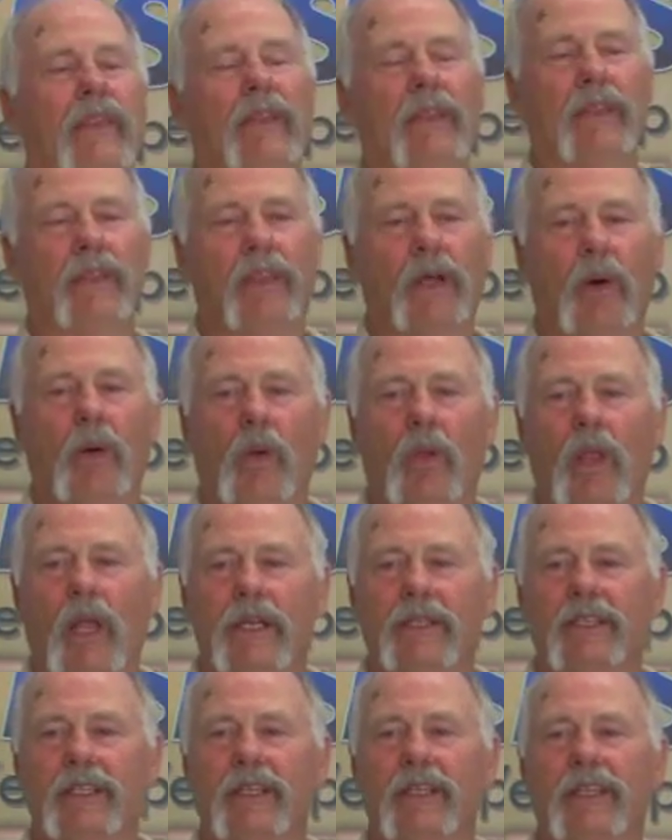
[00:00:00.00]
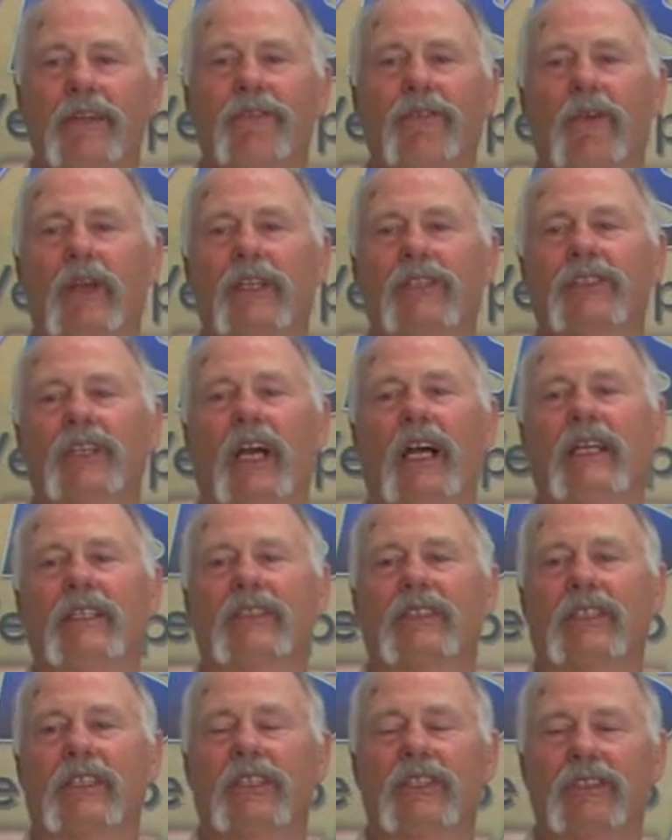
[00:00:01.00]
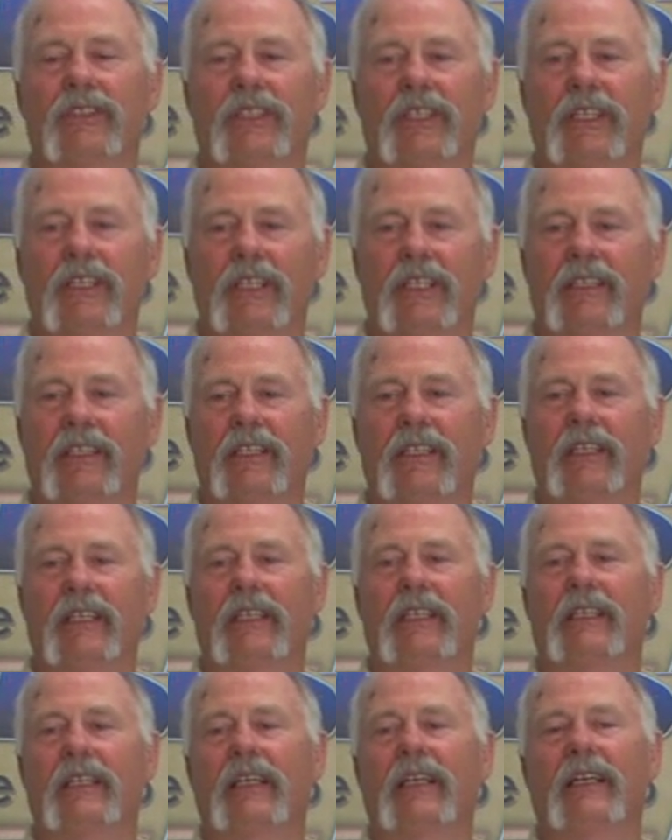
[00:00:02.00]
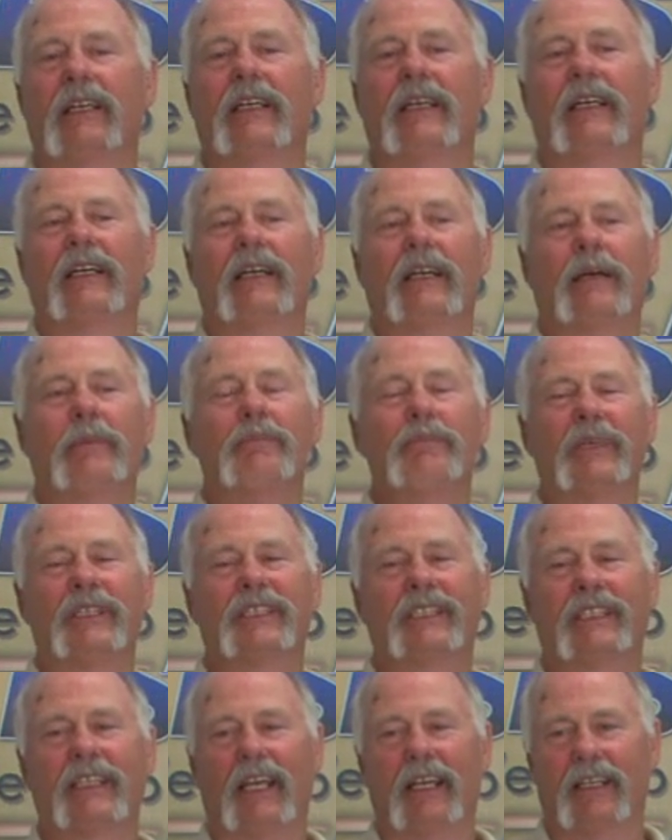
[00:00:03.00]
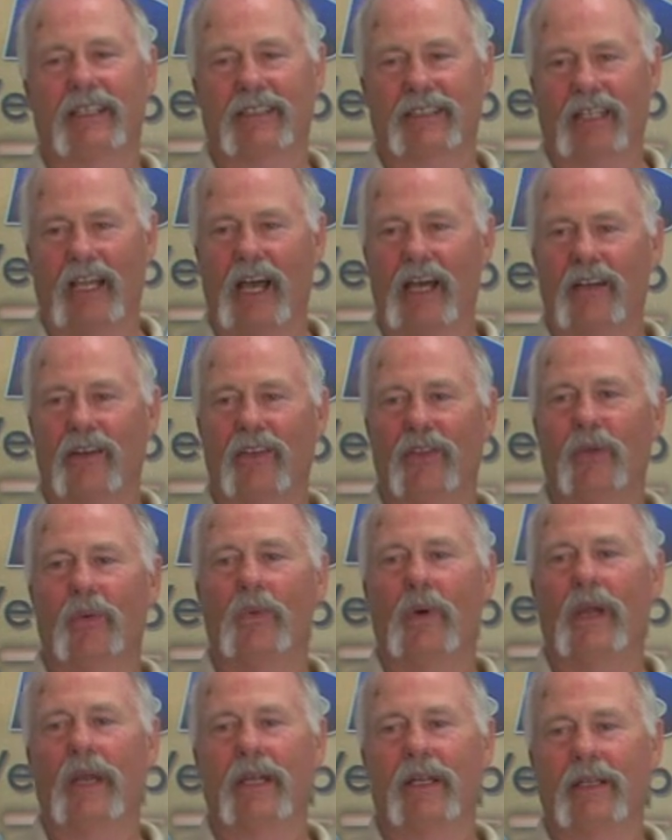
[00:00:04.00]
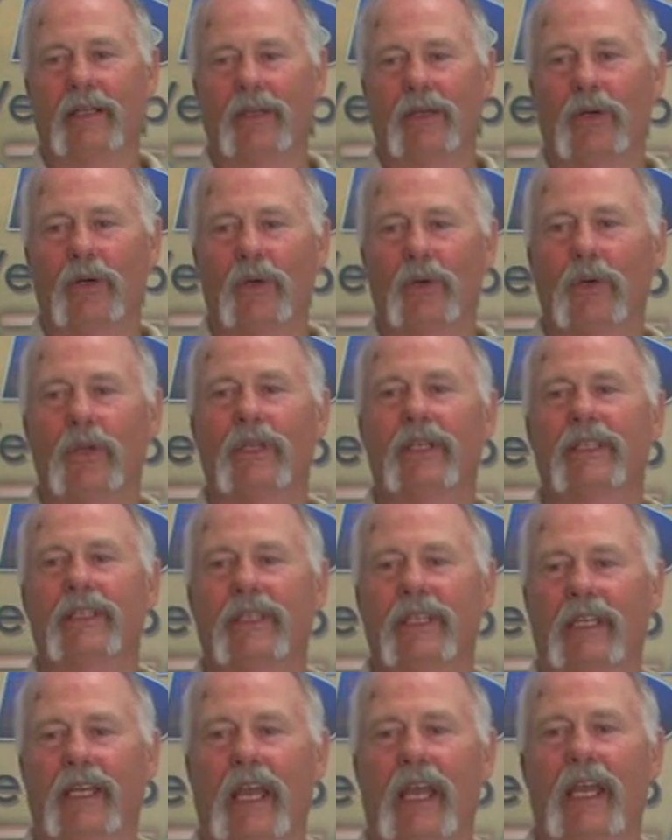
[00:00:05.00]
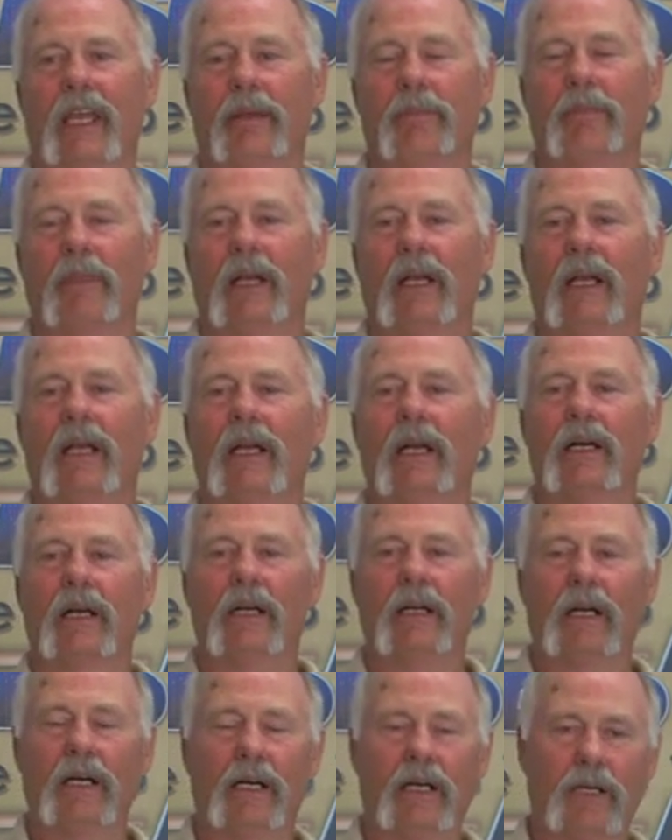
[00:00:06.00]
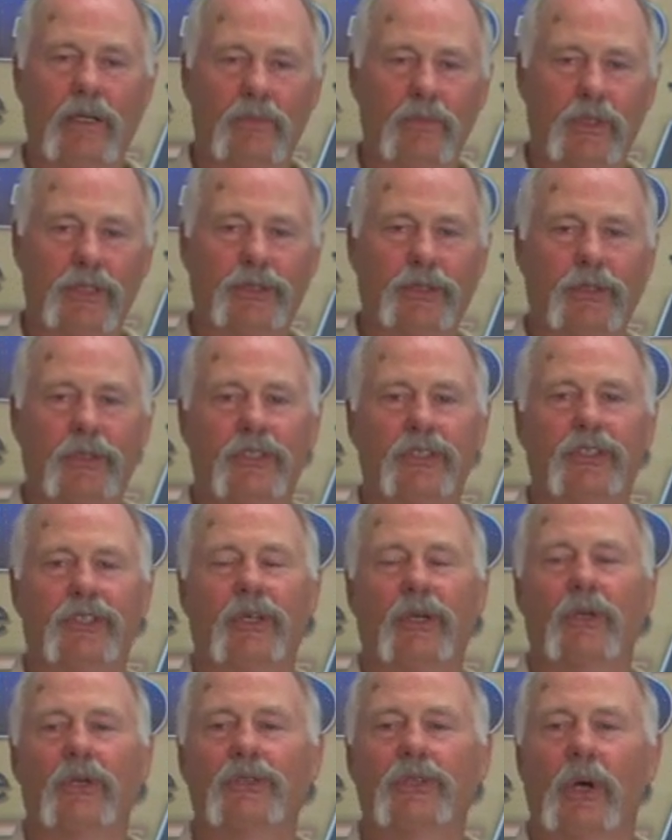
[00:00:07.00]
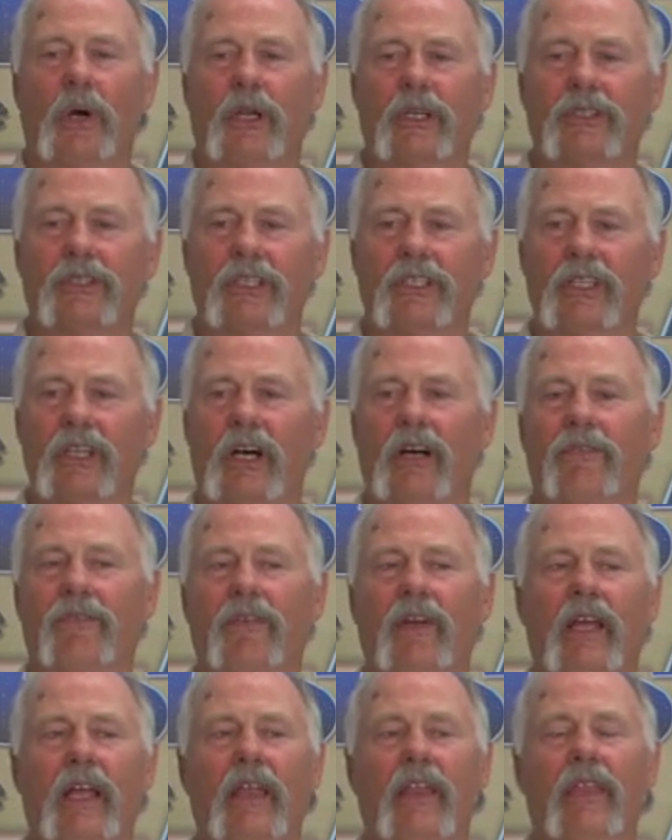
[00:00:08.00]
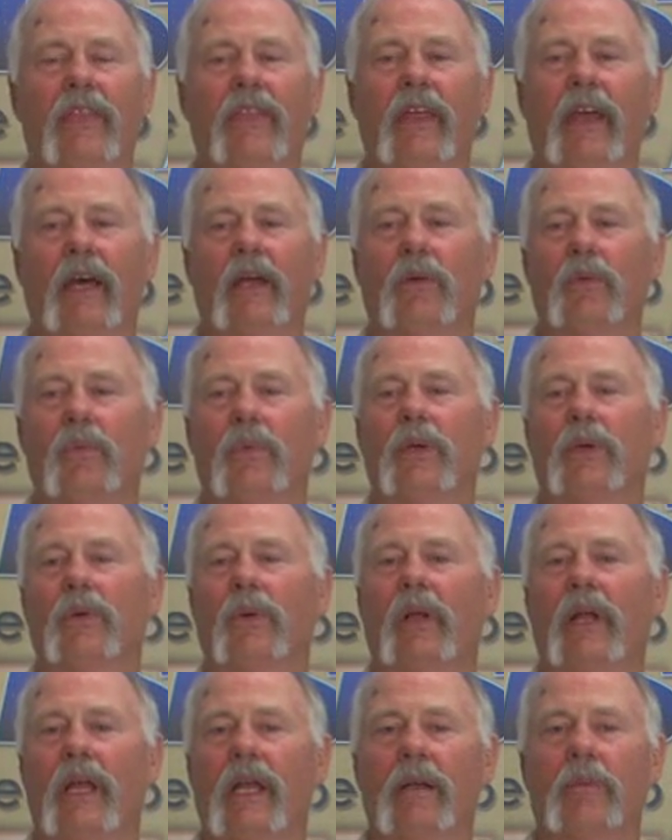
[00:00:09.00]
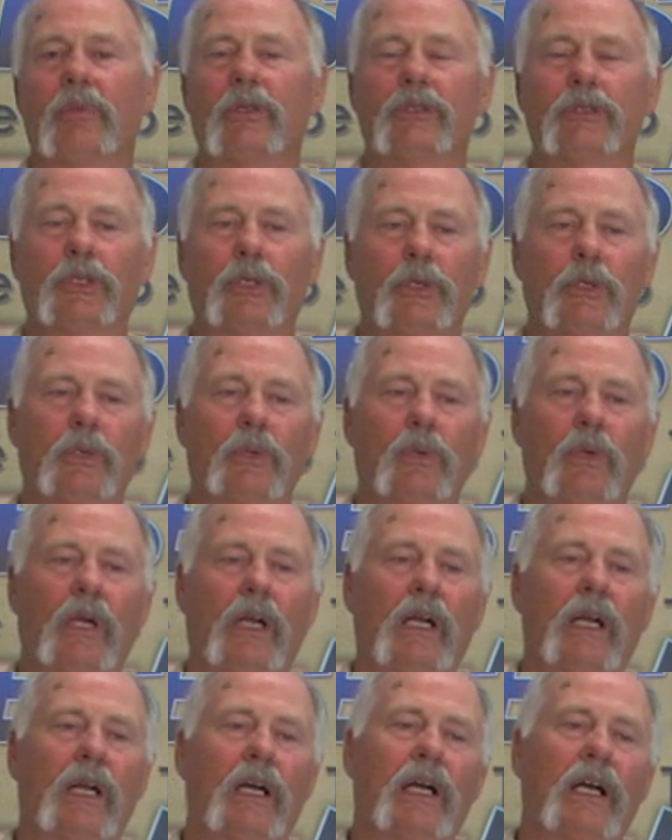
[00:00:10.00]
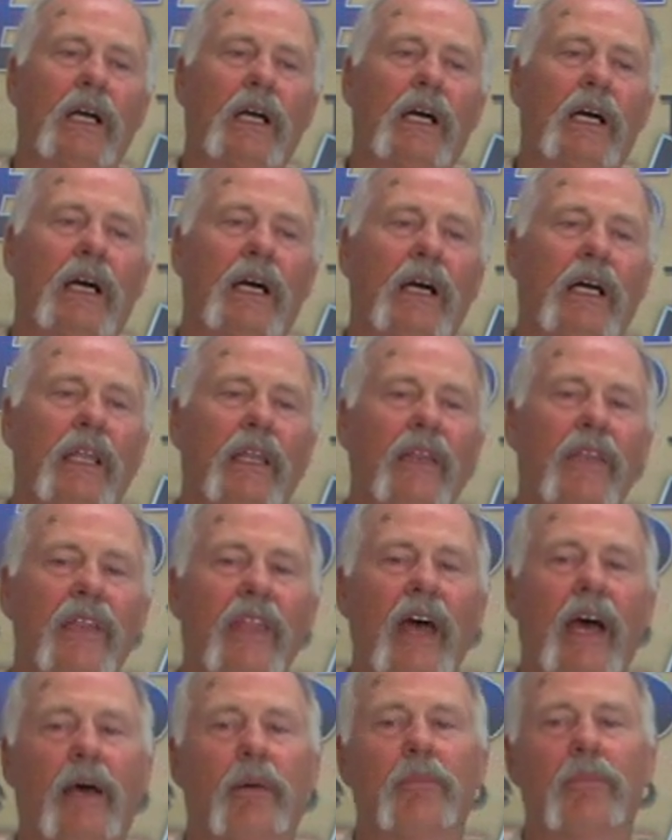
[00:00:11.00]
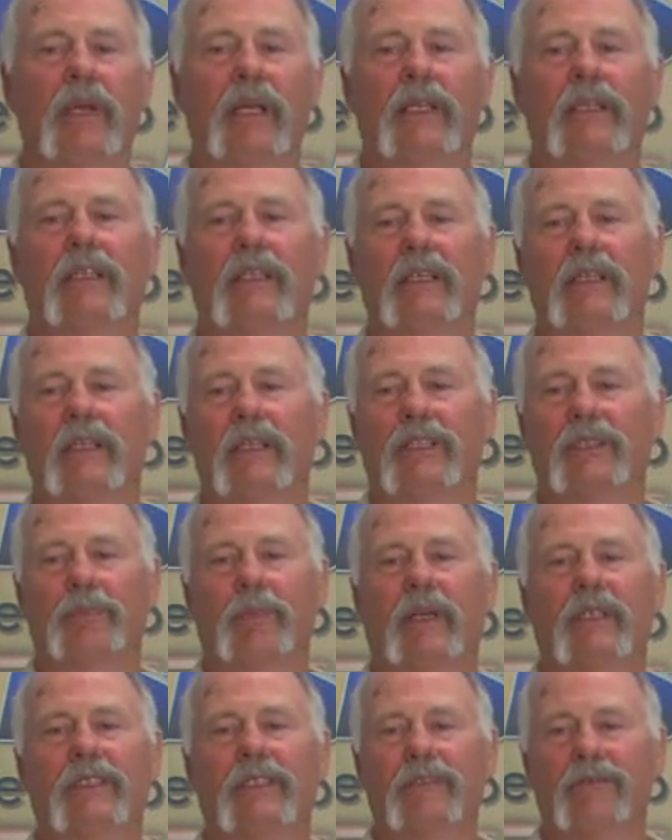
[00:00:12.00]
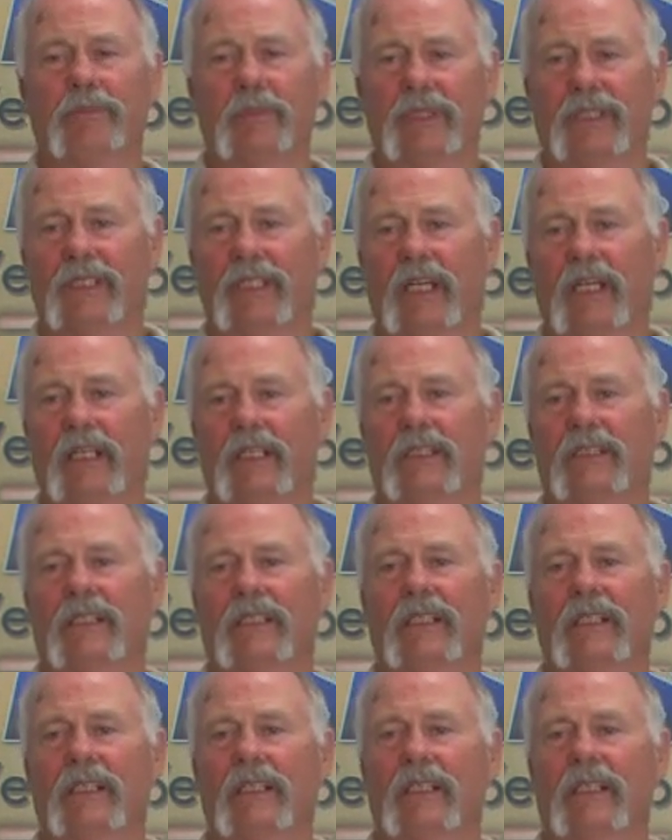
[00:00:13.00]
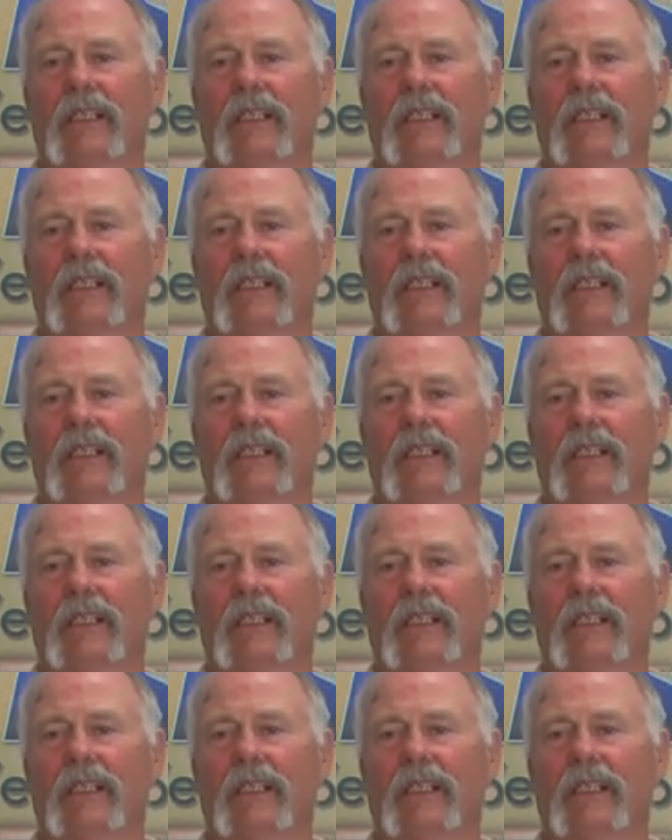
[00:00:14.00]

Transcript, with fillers: The whole idea of the franchise is to get the mistakes out of the way early in the game. Richard and Cheryl taught us enough that we were able to not make the expensive mistakes,